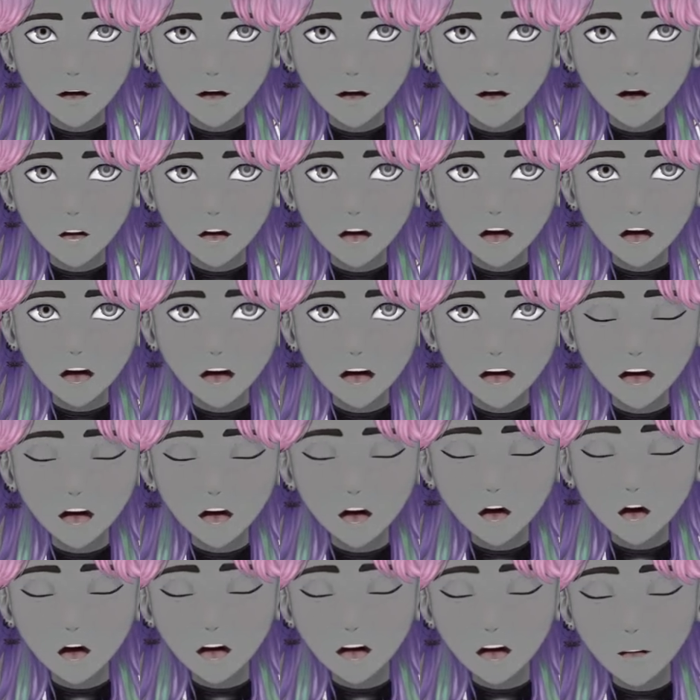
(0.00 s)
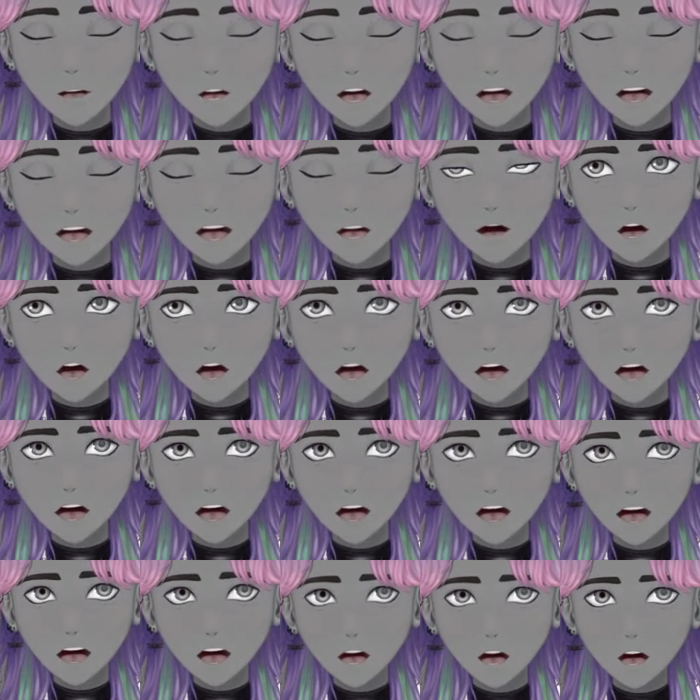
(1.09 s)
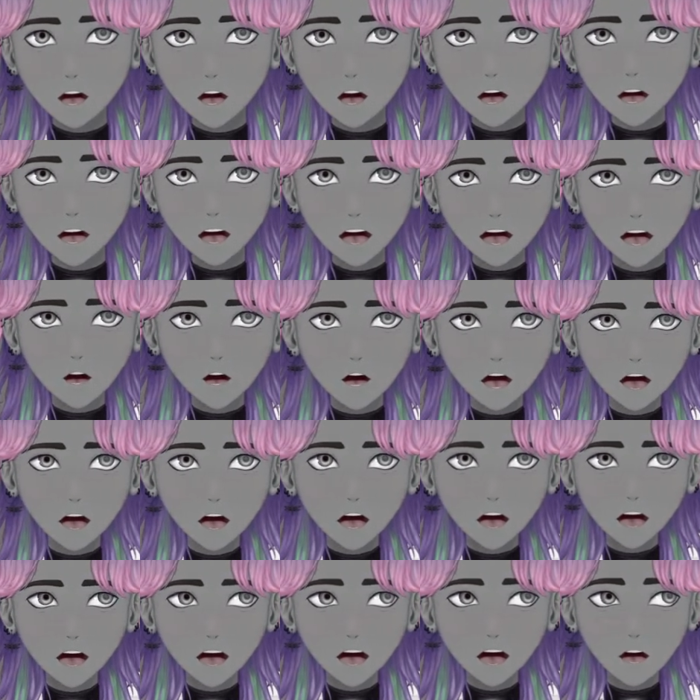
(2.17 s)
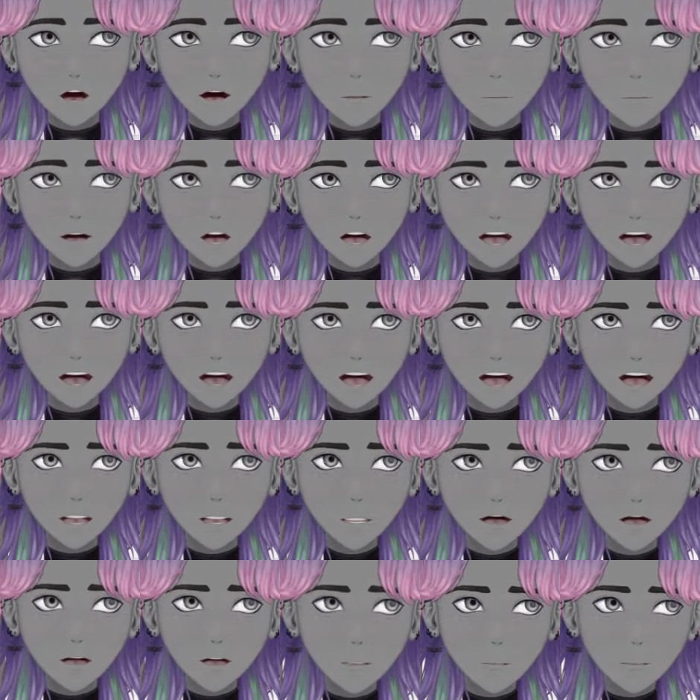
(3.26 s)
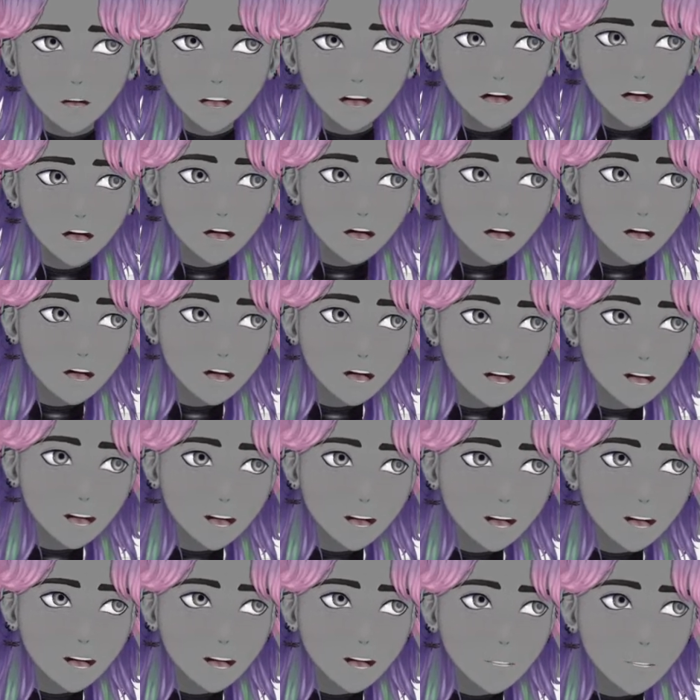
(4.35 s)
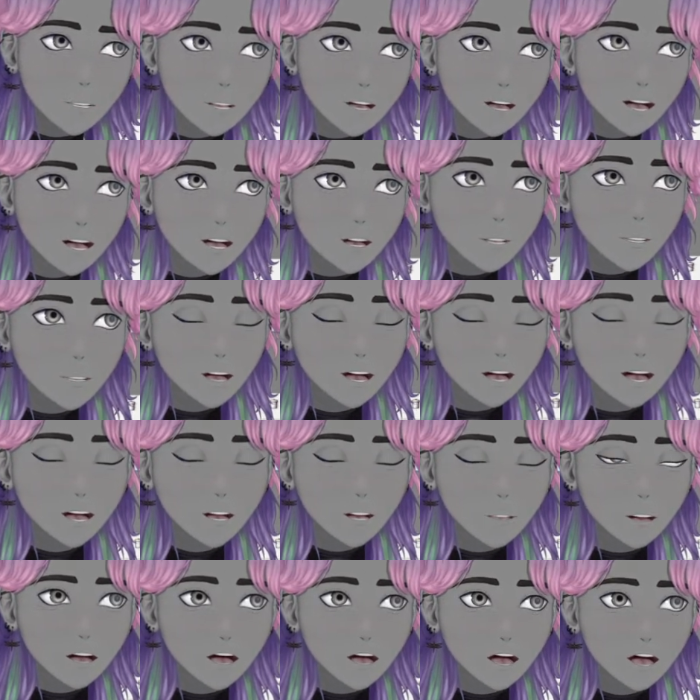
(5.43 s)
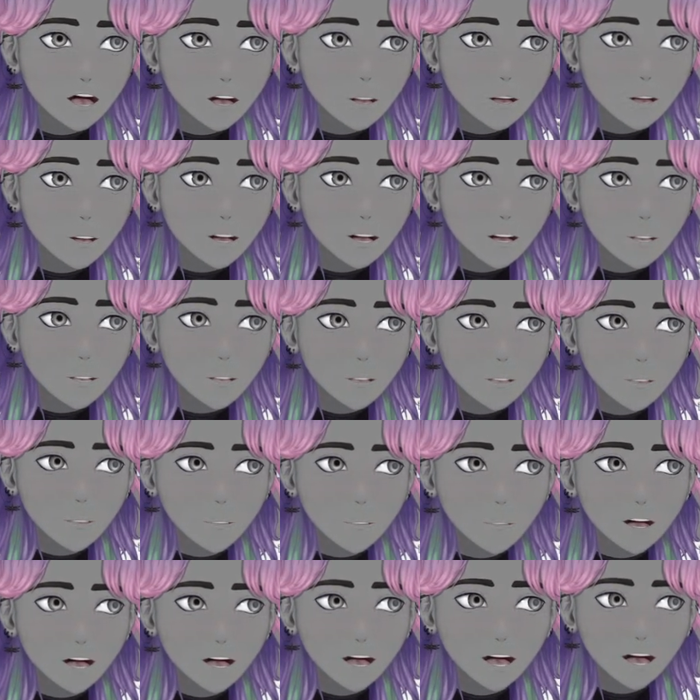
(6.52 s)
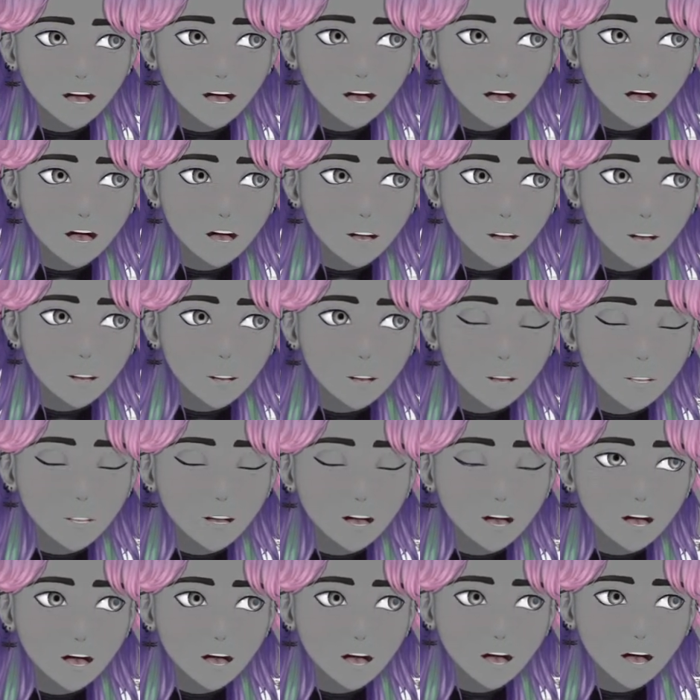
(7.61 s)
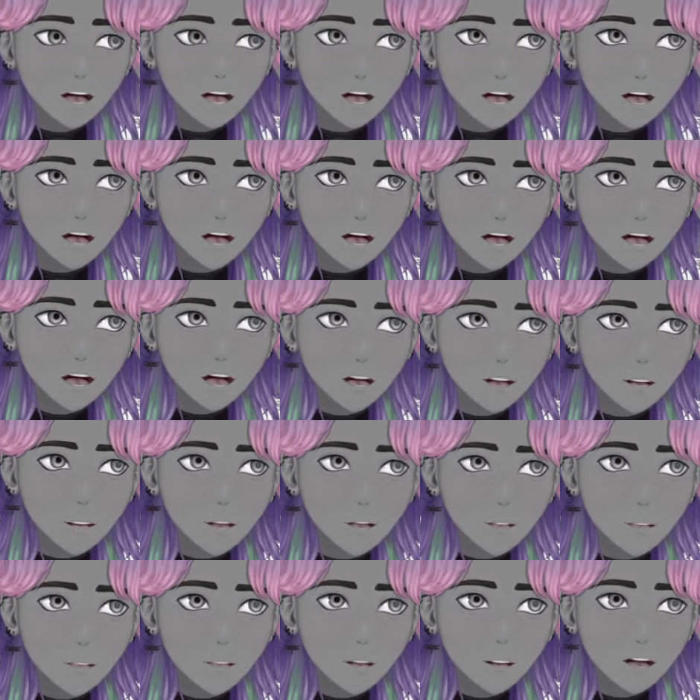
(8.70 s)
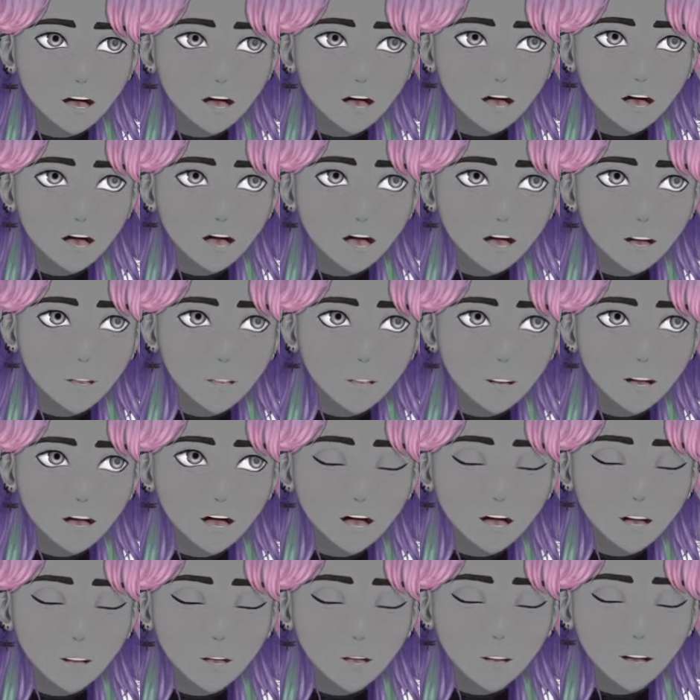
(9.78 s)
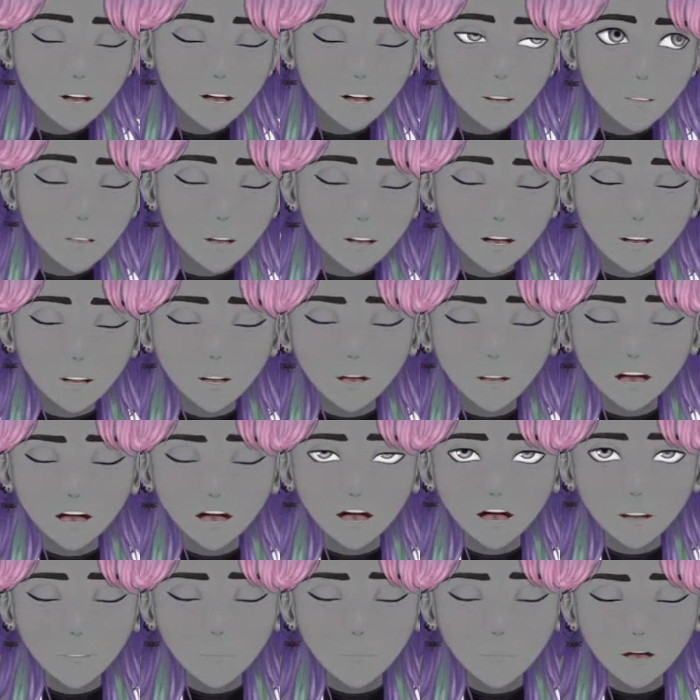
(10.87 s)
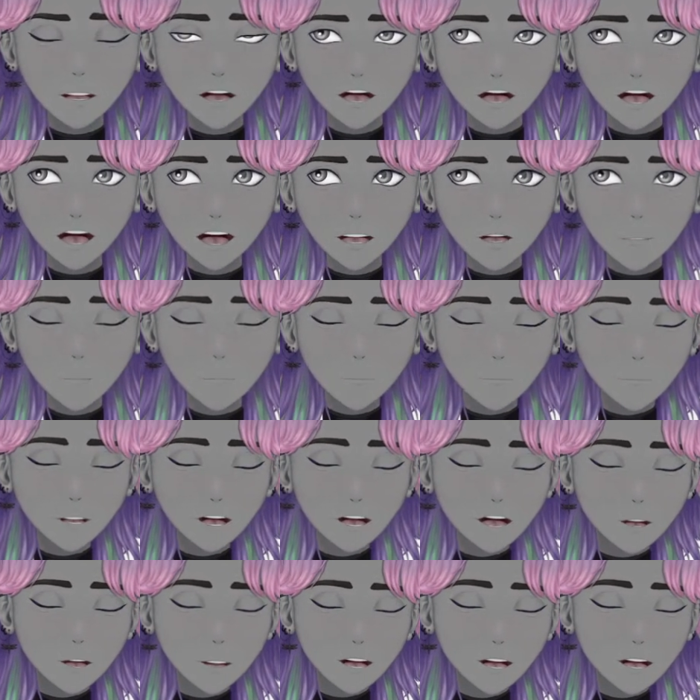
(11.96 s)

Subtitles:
Okay, well, I'll be thinking about this later. I will not end the stream here. It was a quick 1 hour stream of me just talking to you, chilling, and sharing my thoughts about like latest topics.